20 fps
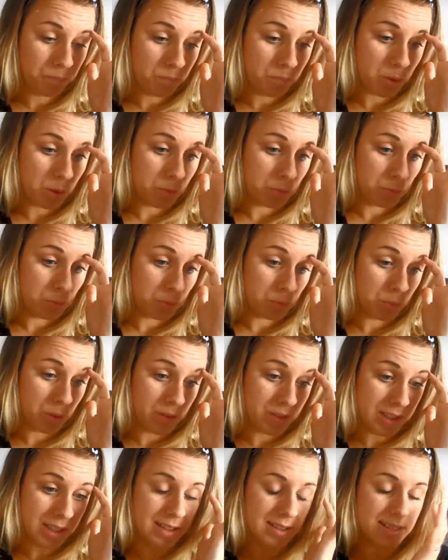But we've
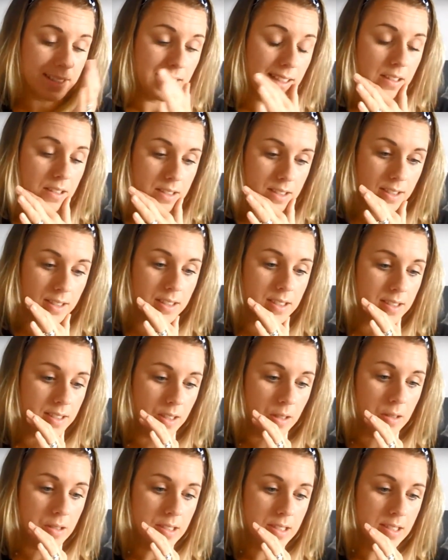since seen lots of
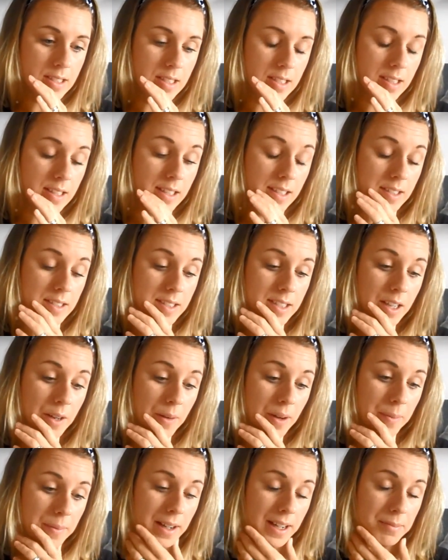consultants and things, so
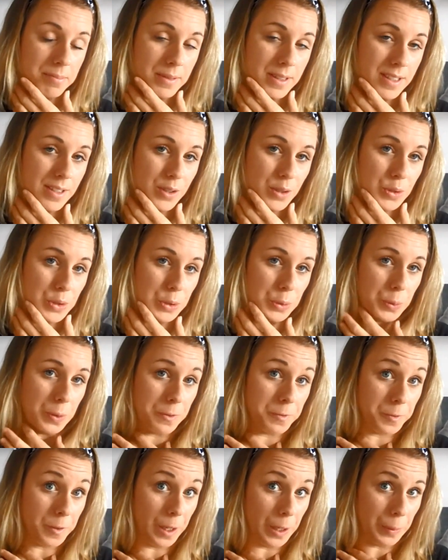I'm happy to do a
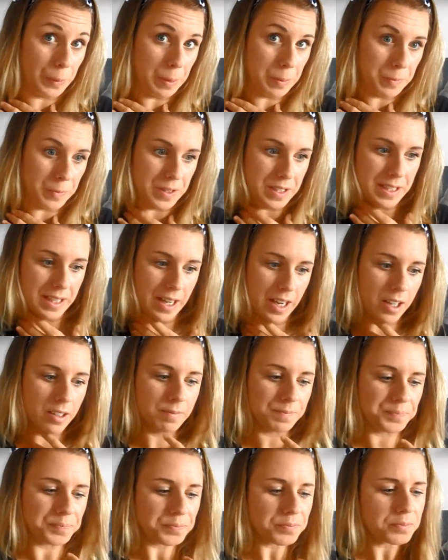follow-up video
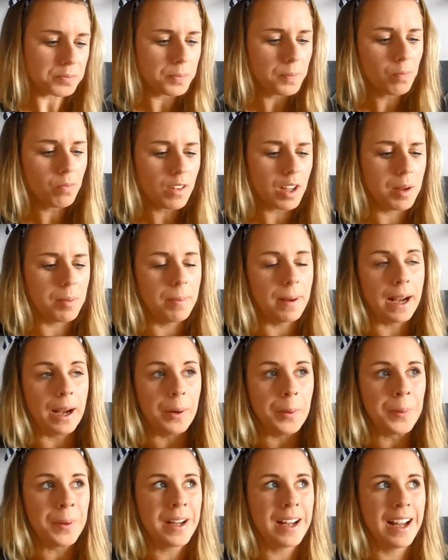
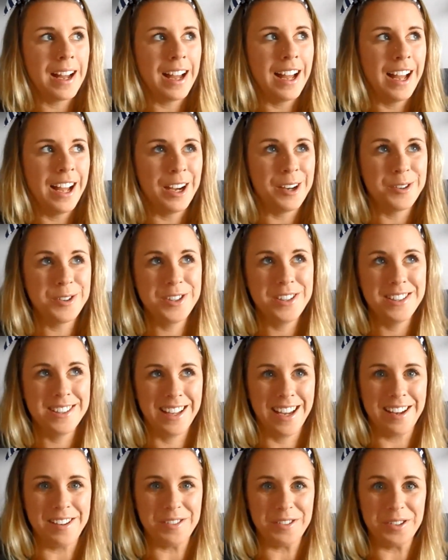about how she's
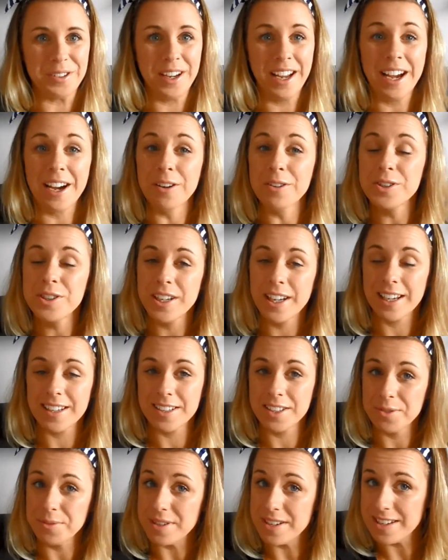getting on, how she has
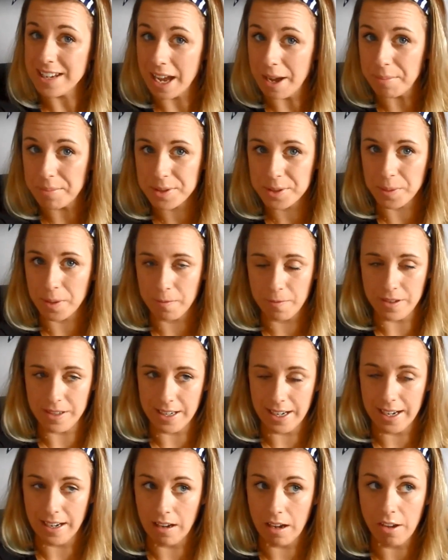to adapt to
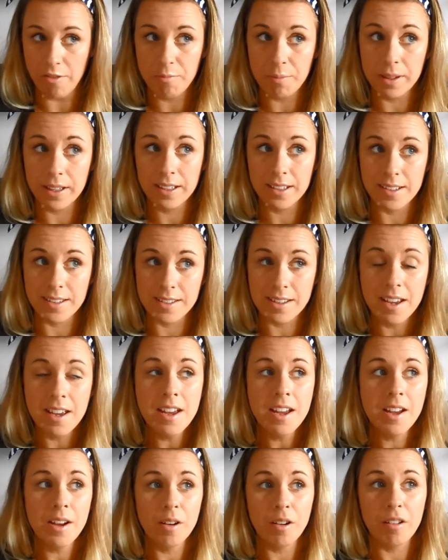everyday life, because
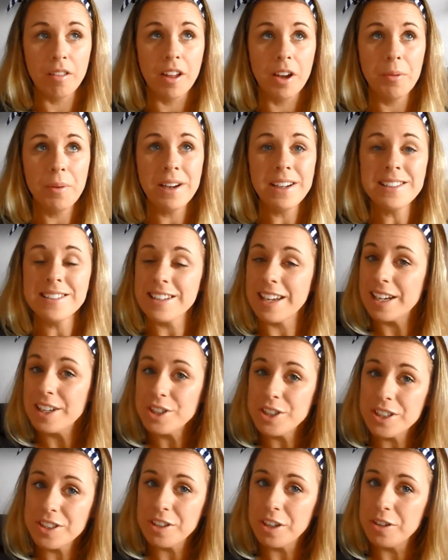although I say
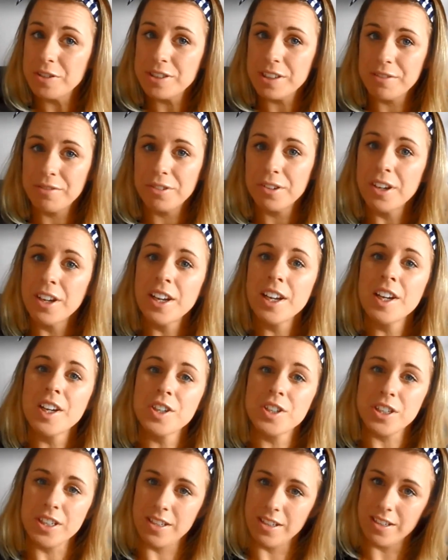she's no different,
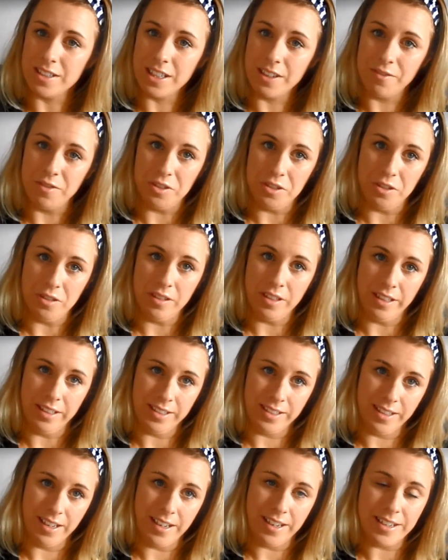she does have to do things
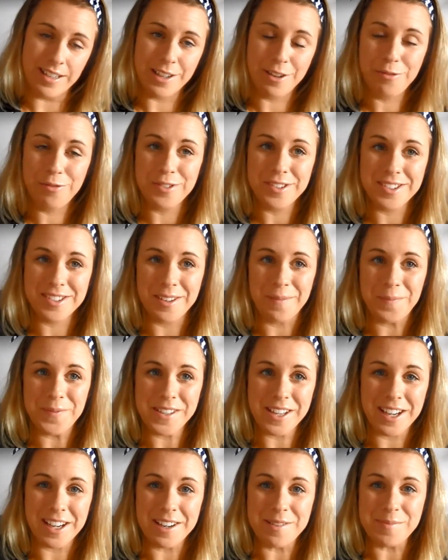slightly different
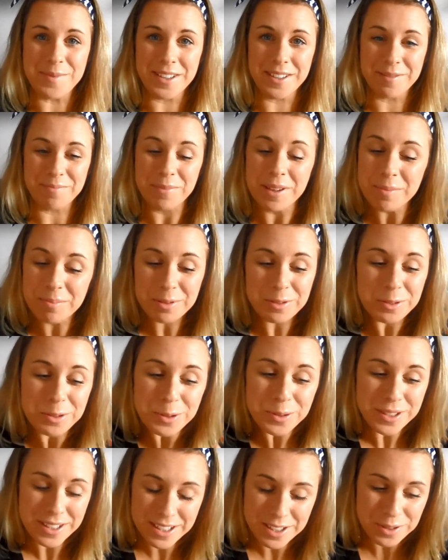sometimes, and people are
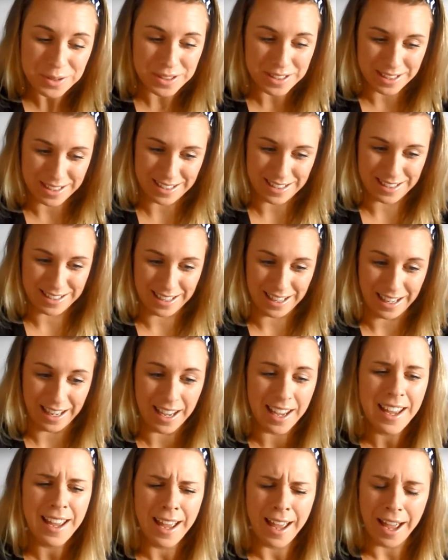always interested to see
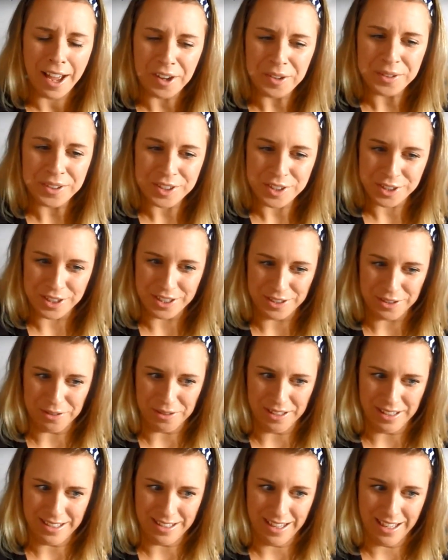how does she do
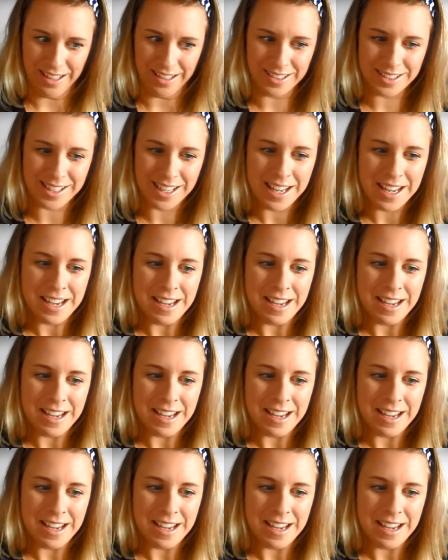these things.